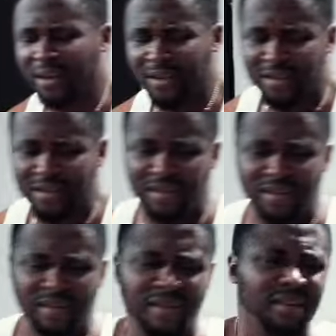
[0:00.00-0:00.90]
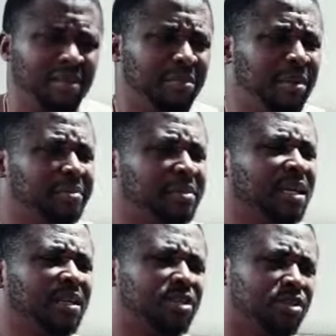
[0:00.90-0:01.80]
Ah!
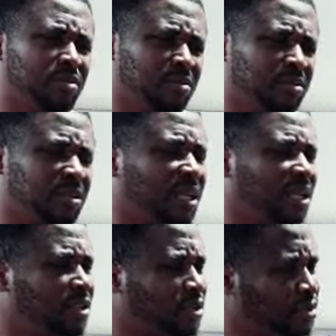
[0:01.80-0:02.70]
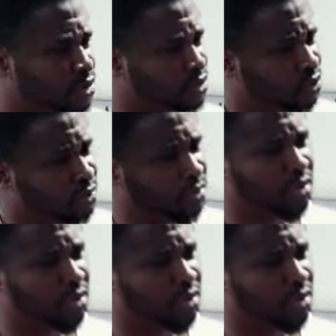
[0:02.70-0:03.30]
Thank you. Thank you